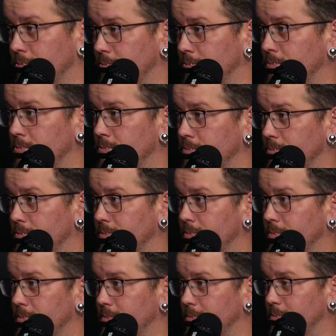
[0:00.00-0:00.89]

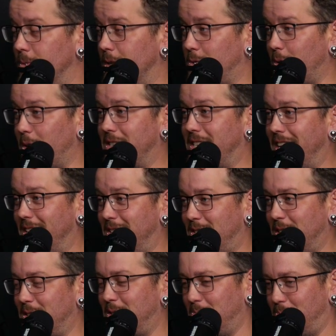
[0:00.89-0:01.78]
Wow. That's why I say wow. it's,
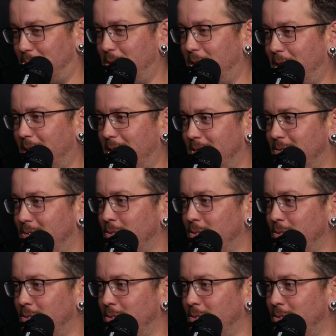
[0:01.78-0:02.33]
it, you got to